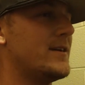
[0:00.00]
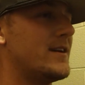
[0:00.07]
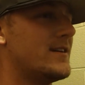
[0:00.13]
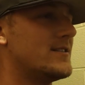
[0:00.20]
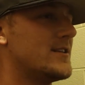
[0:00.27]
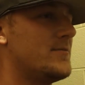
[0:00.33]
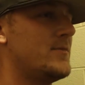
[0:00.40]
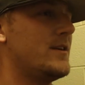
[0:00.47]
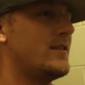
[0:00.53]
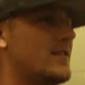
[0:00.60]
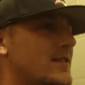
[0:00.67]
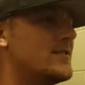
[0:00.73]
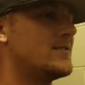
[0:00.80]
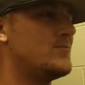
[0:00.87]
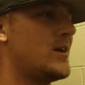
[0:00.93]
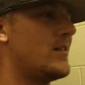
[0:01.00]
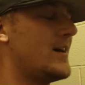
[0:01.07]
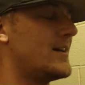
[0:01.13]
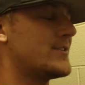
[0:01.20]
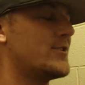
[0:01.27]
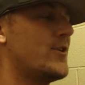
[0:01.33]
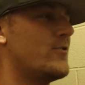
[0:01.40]
because I mean, this is my
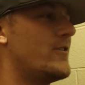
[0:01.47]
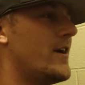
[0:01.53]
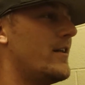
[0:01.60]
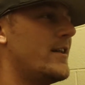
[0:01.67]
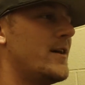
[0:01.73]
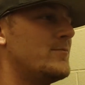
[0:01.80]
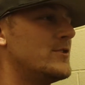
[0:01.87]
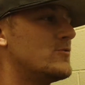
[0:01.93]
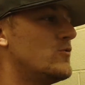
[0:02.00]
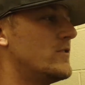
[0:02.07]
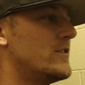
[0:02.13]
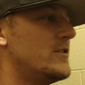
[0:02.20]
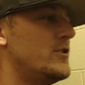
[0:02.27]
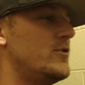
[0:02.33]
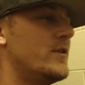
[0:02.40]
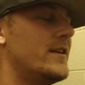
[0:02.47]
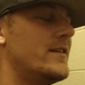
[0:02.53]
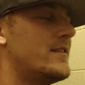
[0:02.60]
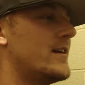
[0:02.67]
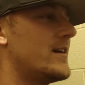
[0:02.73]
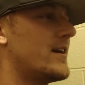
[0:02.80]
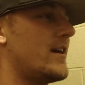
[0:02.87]
last go around, and I'm just wanting to do
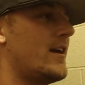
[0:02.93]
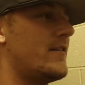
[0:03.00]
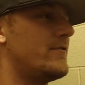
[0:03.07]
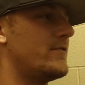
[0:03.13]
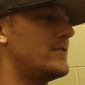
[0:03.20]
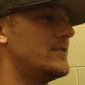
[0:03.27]
anything I can for